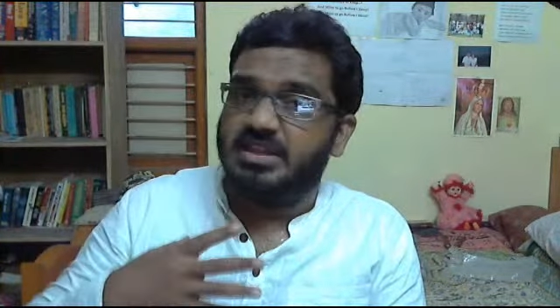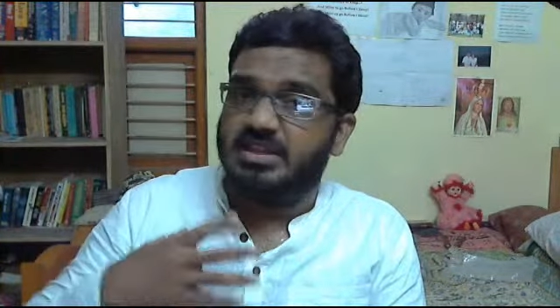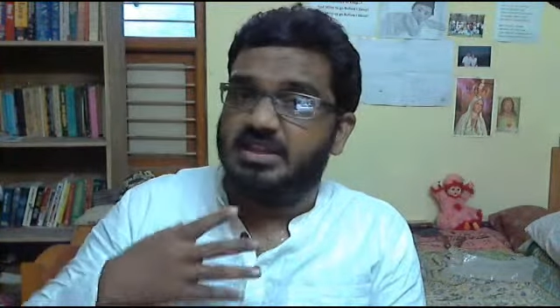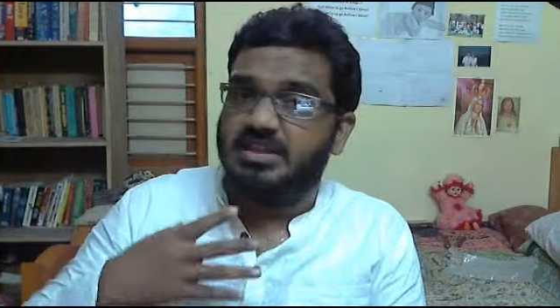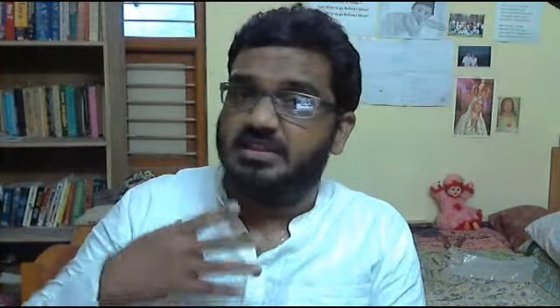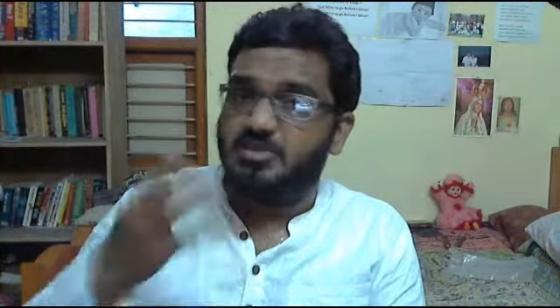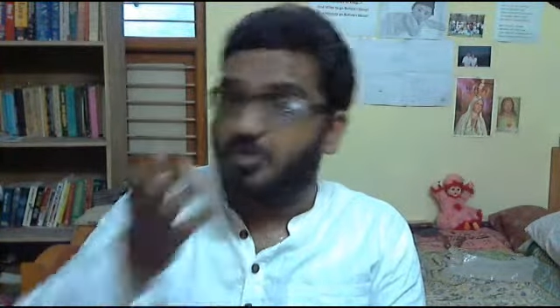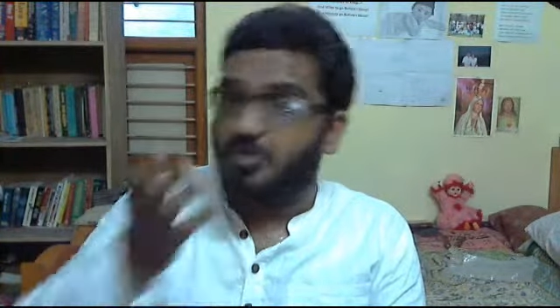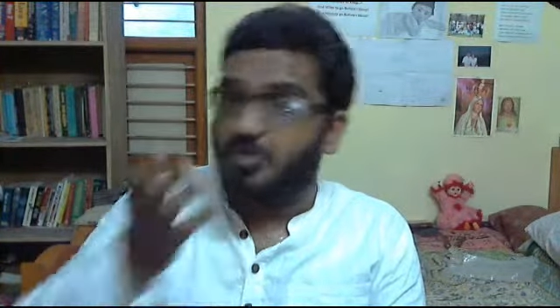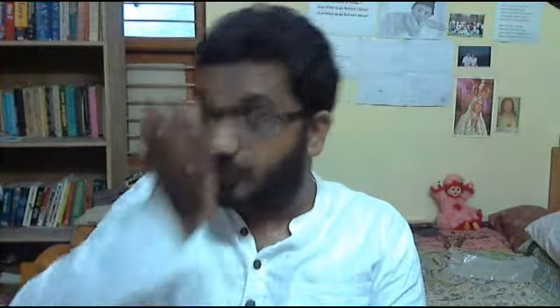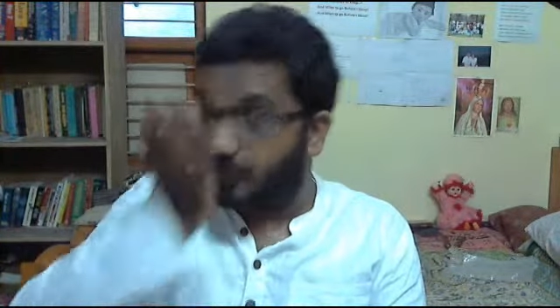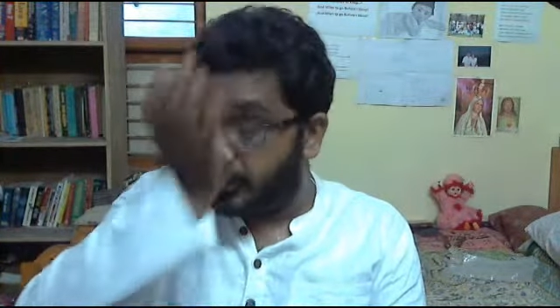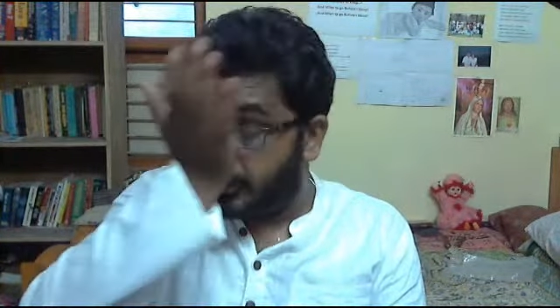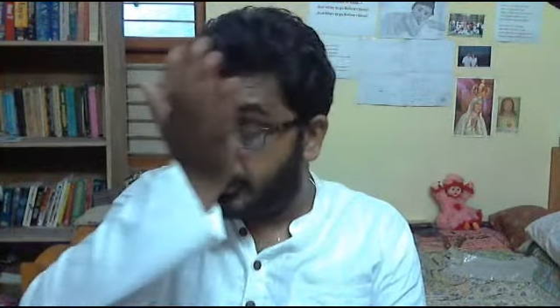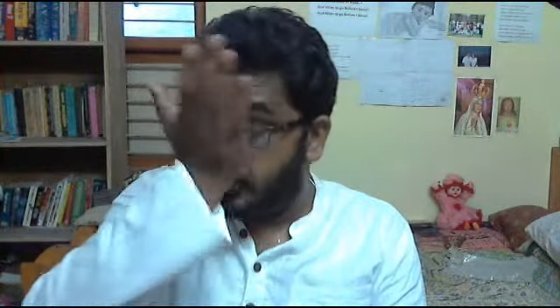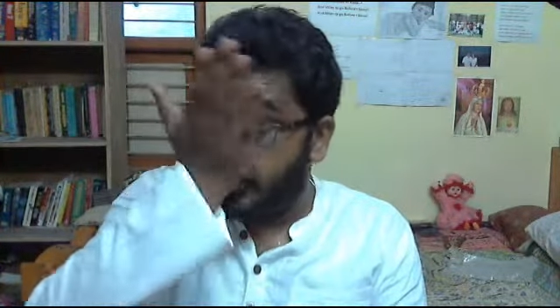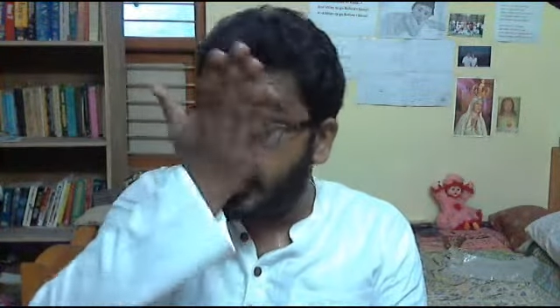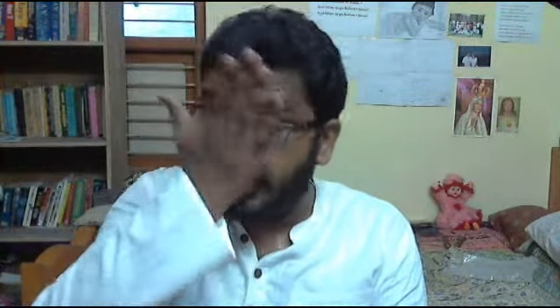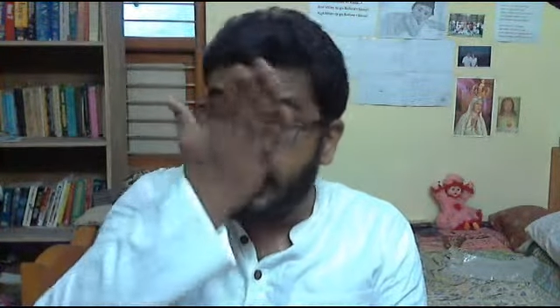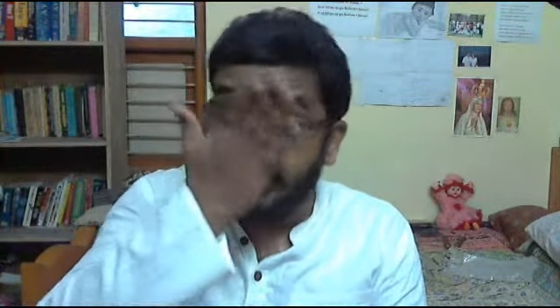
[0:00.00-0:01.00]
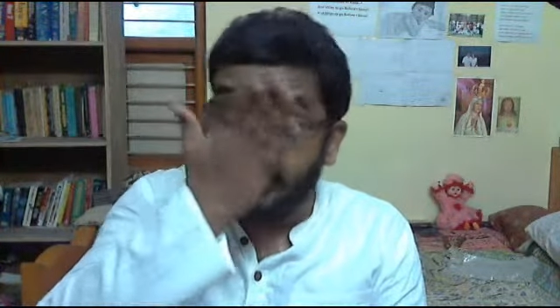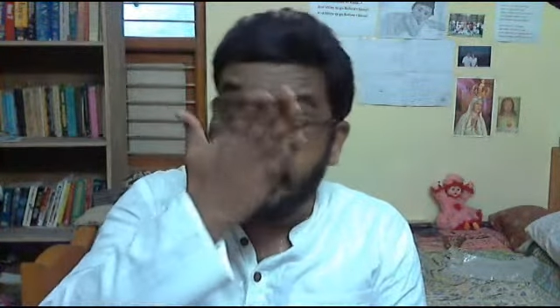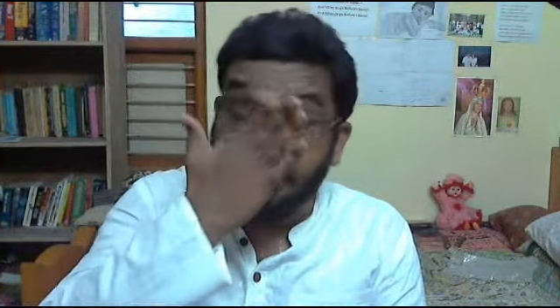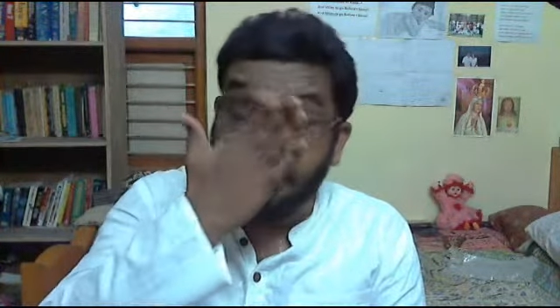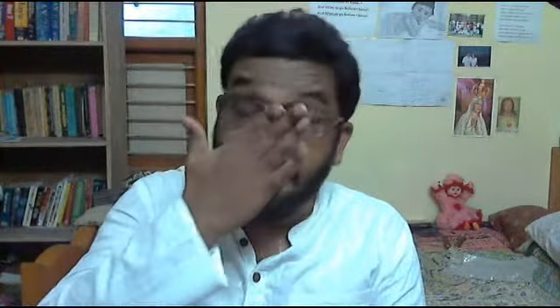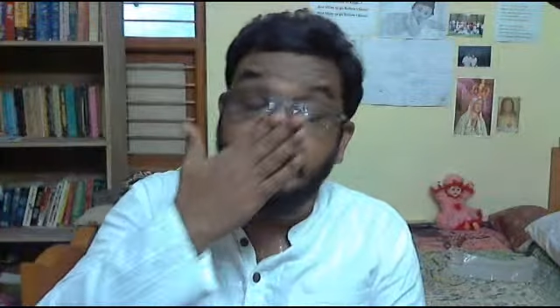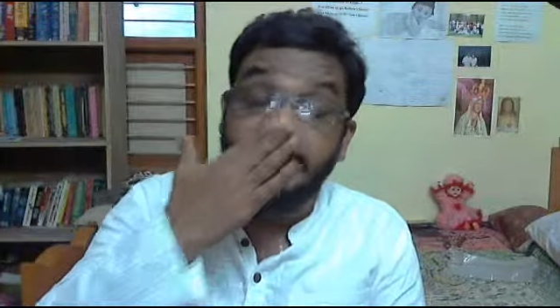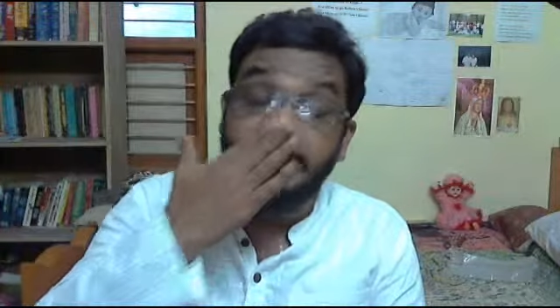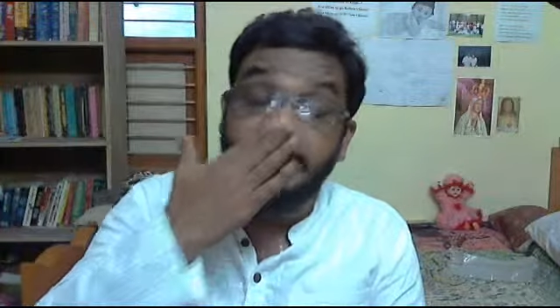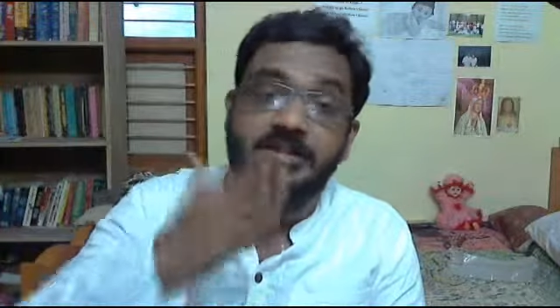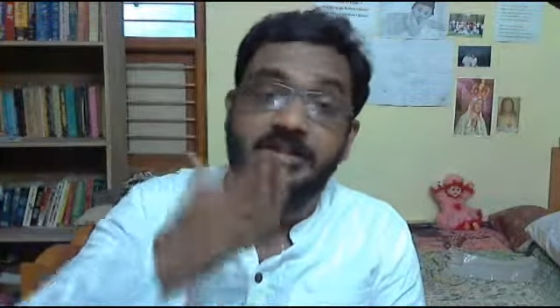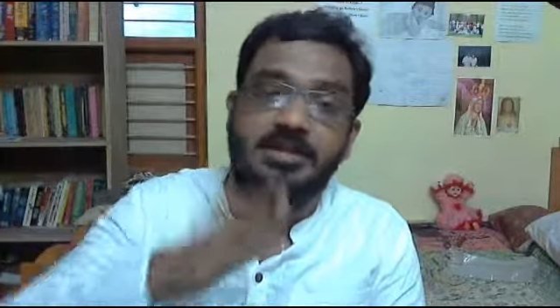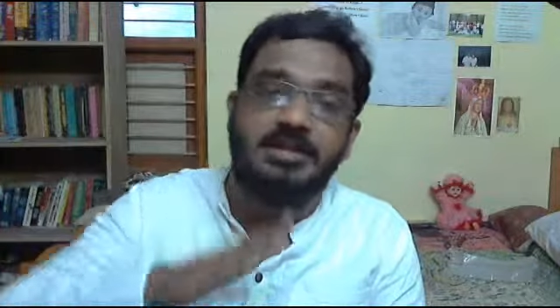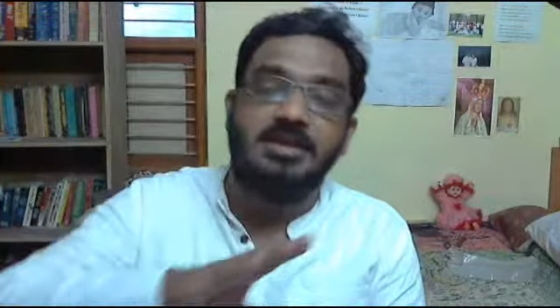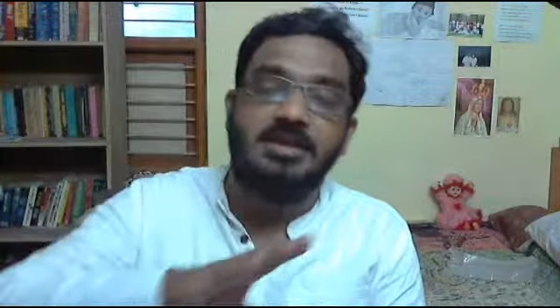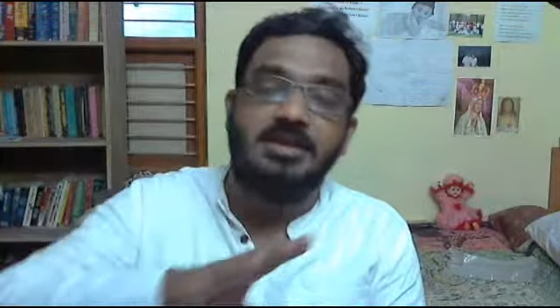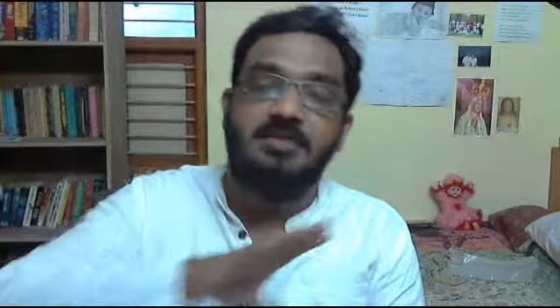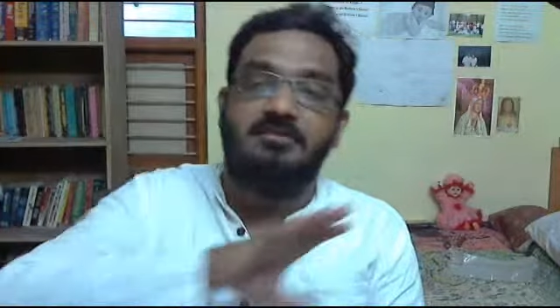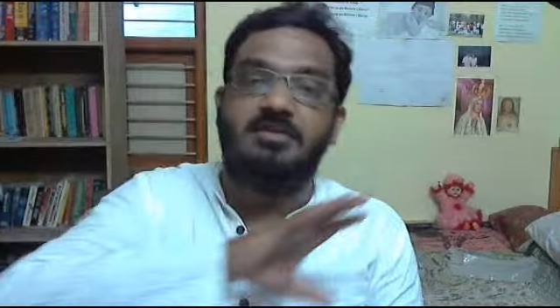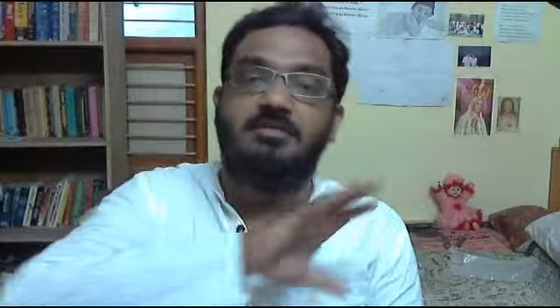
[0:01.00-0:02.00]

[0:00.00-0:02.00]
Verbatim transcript: there is no word for the tendency.